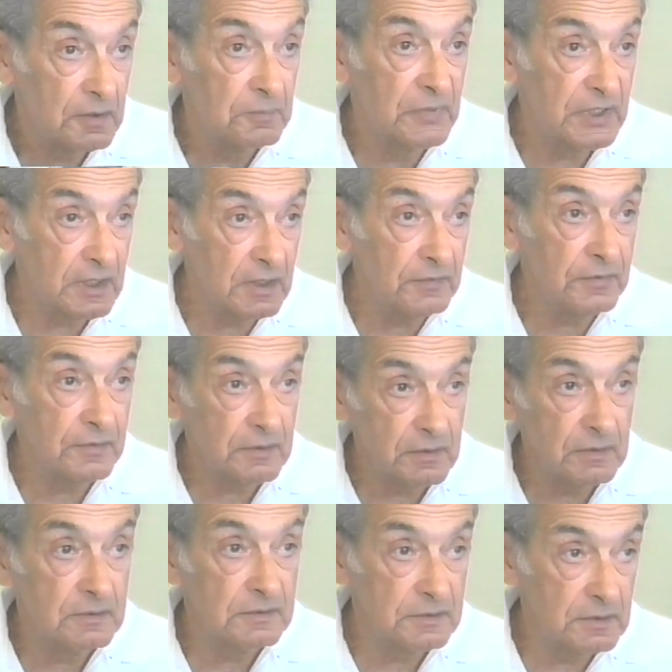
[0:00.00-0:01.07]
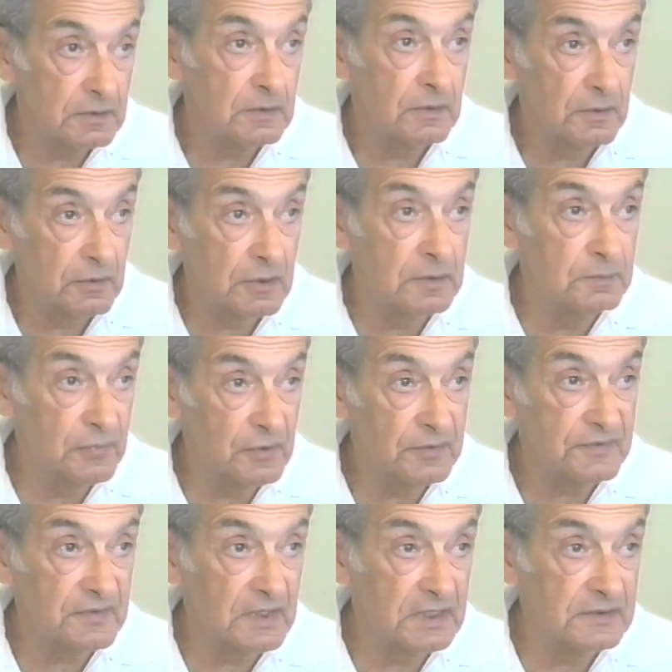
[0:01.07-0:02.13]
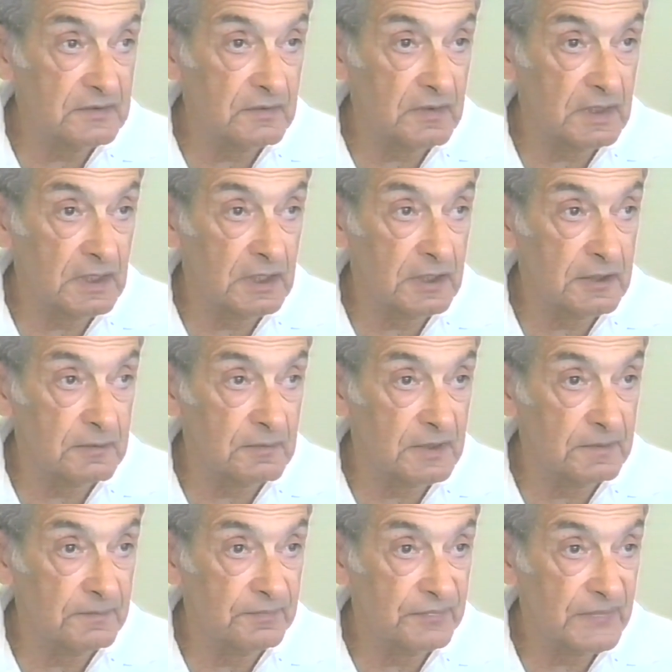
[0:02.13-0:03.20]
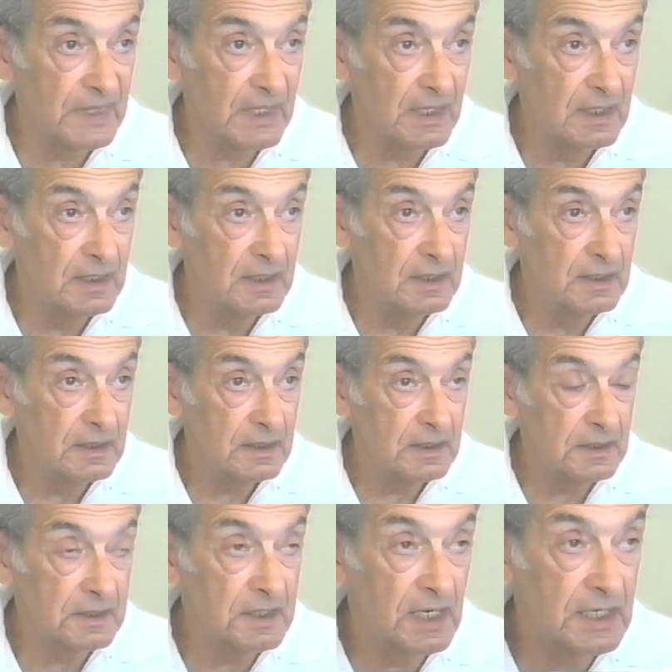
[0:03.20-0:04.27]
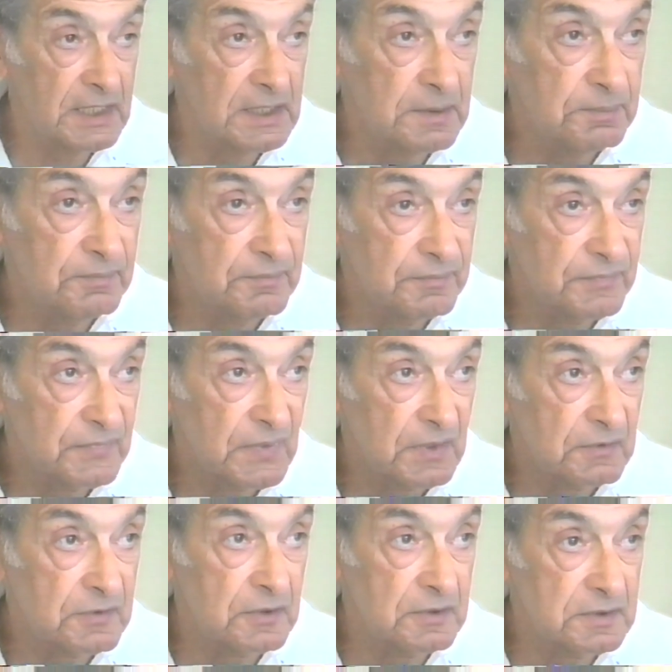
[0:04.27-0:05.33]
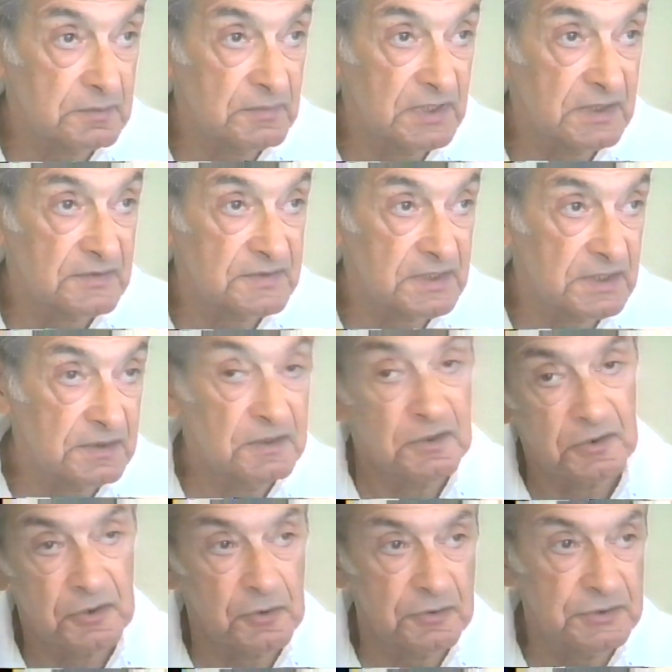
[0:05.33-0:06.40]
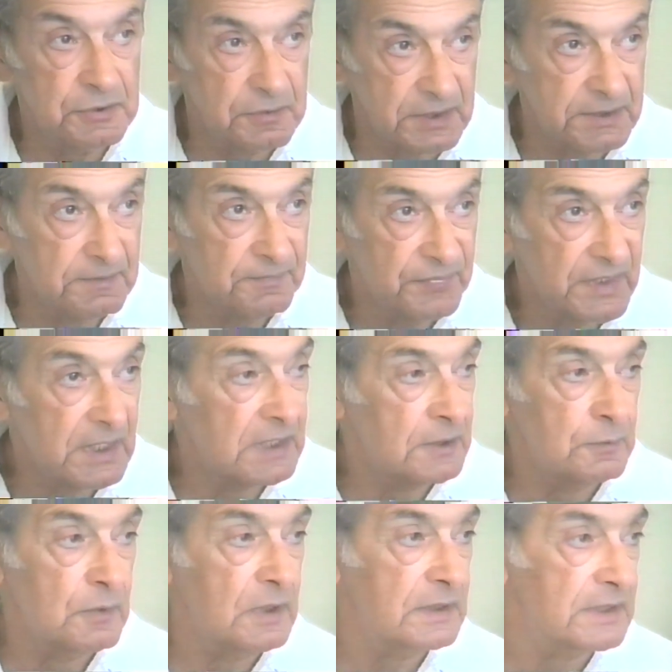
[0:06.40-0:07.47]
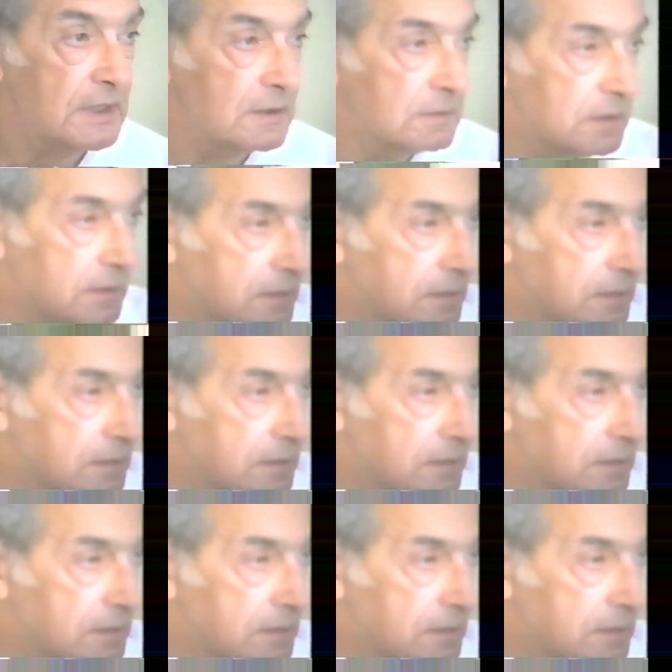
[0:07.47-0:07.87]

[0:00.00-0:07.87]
MacArthur heard both sides of the argument. He got up, turned to me and said, "Go do it," and he walked out.